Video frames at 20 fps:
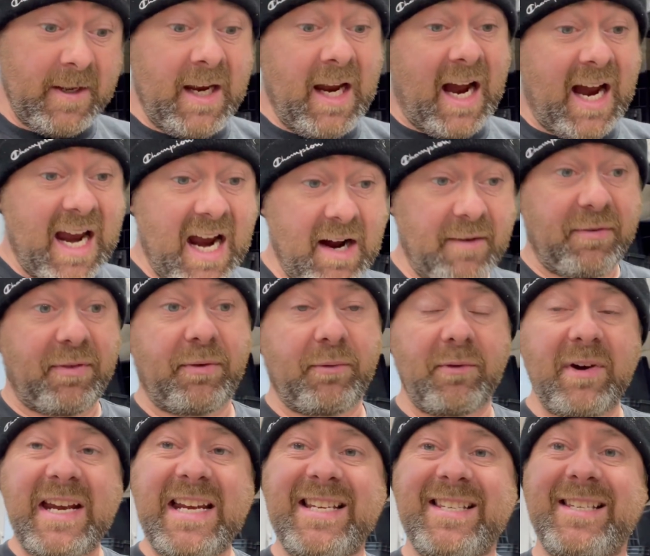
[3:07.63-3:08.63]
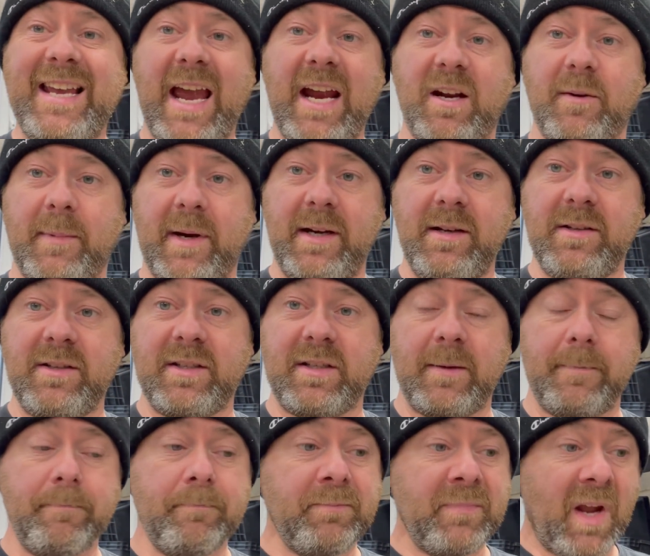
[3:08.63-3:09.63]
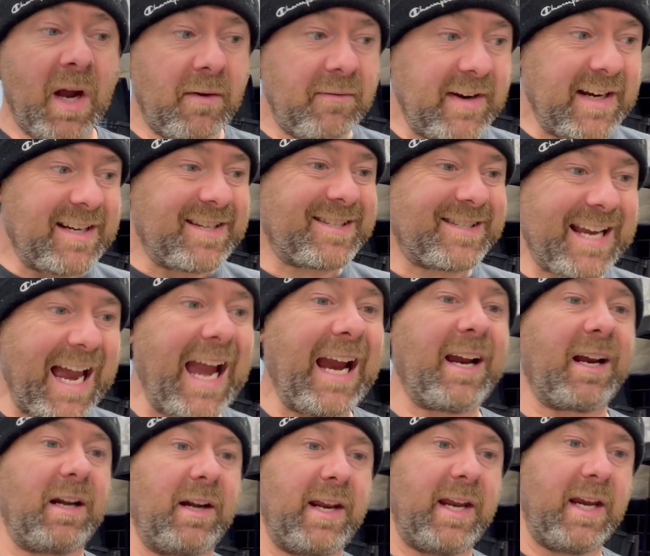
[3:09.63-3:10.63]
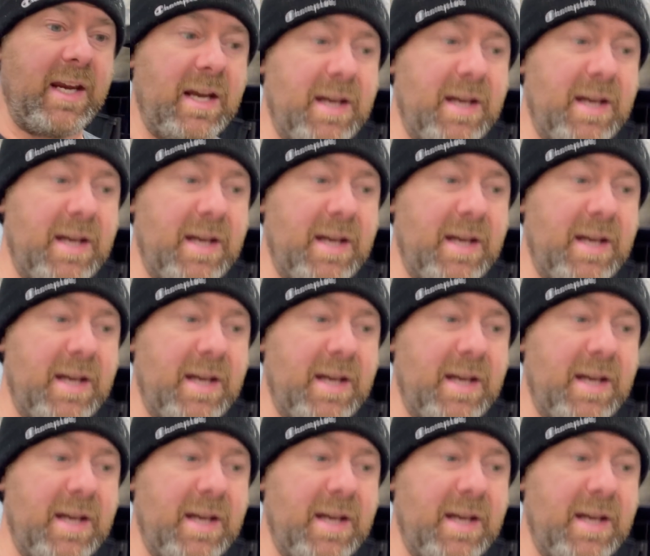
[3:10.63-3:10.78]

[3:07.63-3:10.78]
I have 3 segments of exactly